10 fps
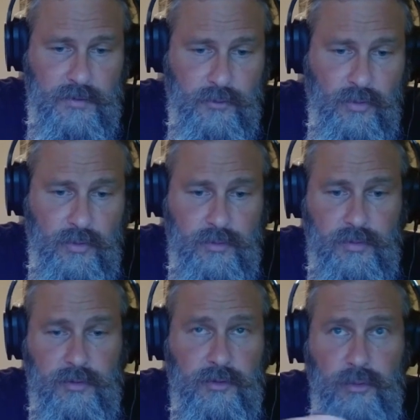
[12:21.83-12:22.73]
So
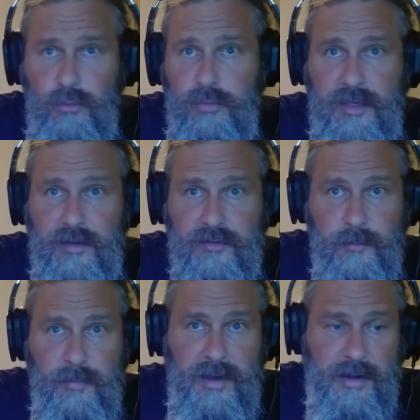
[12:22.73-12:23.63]
the two things
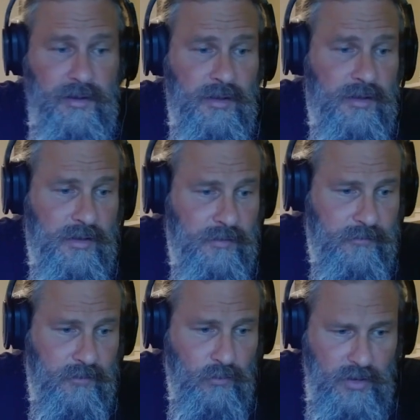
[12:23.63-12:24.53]
combined,
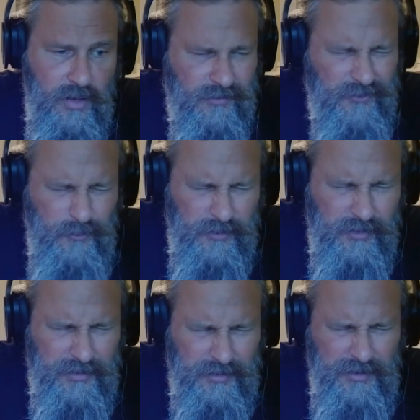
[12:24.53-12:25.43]
if you're working on
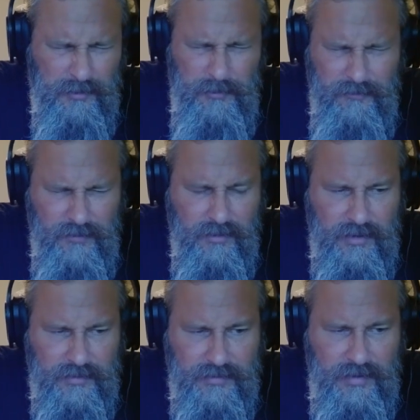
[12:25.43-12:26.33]
superconducting, can be
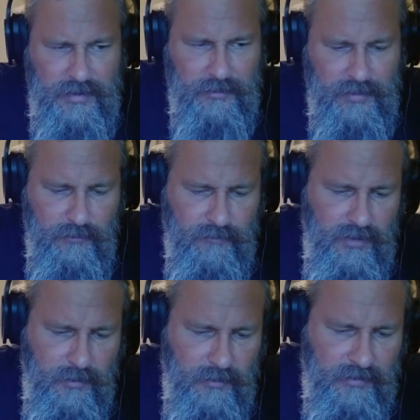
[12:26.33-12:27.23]
very exciting, right? You've
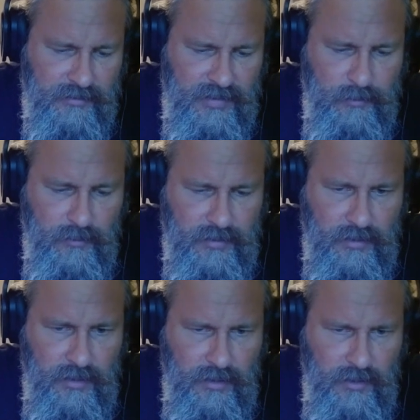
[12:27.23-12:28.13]
got a sample
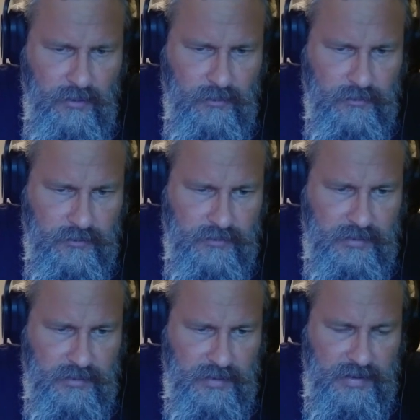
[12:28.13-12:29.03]
that
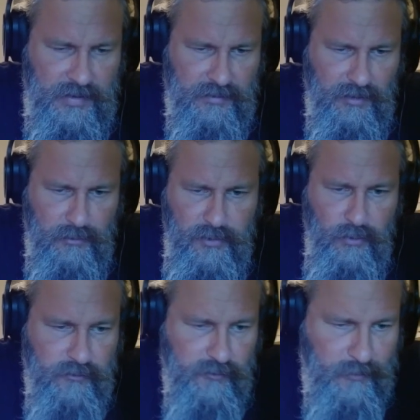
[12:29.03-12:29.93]
suddenly has a 3
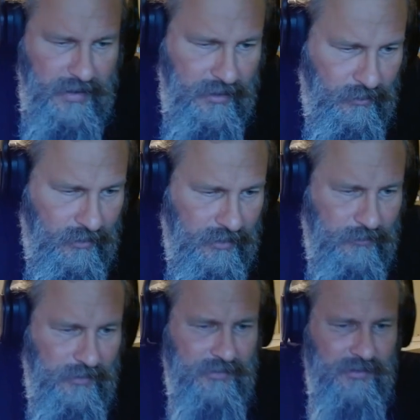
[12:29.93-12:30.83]
orders of magnitude
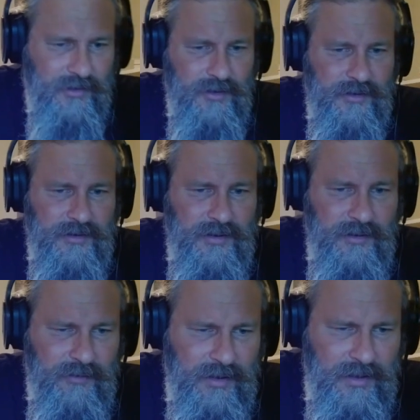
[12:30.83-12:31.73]
increase in
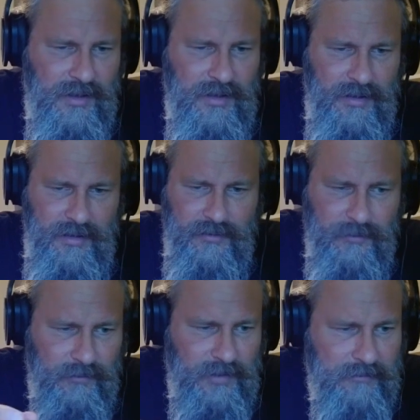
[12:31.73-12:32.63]
conductivity.
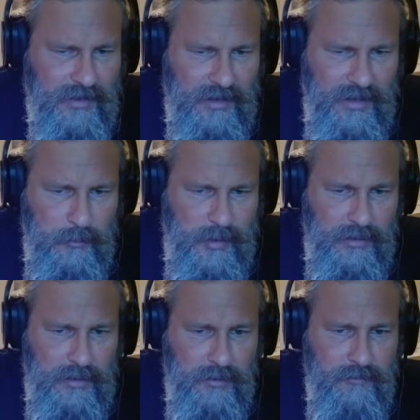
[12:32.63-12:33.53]
It's levitating a
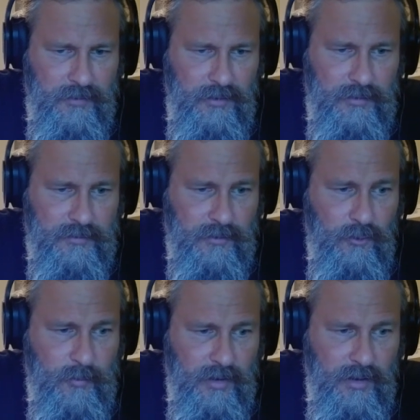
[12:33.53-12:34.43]
magnetic field. It's like,
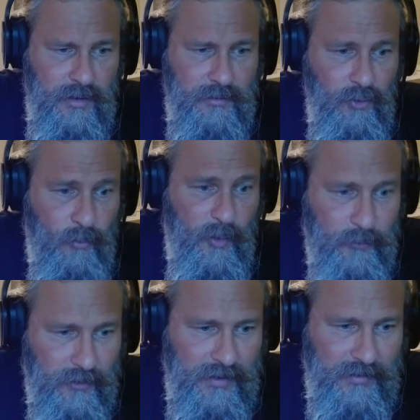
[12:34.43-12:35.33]
oh my God,
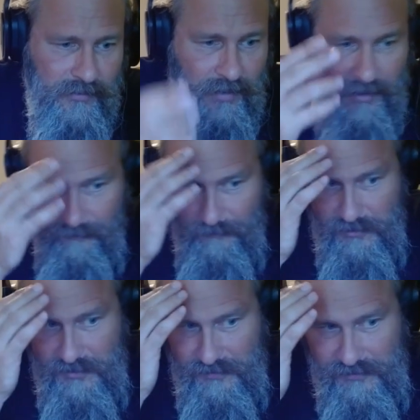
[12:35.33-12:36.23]
Nobel Prize
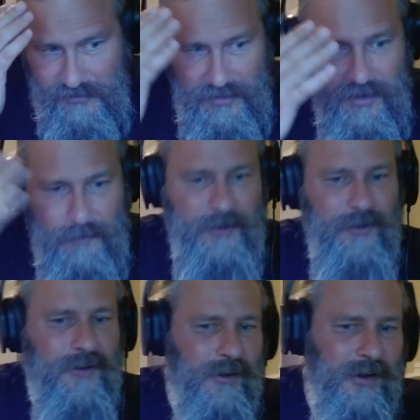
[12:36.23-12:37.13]
visions
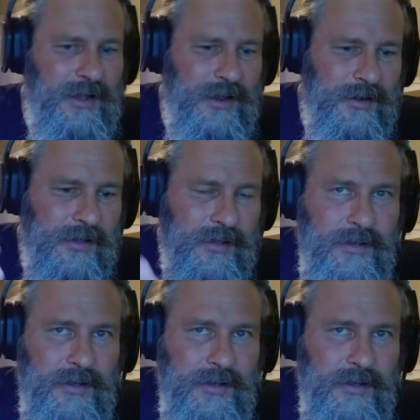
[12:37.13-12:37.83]
appear in their head.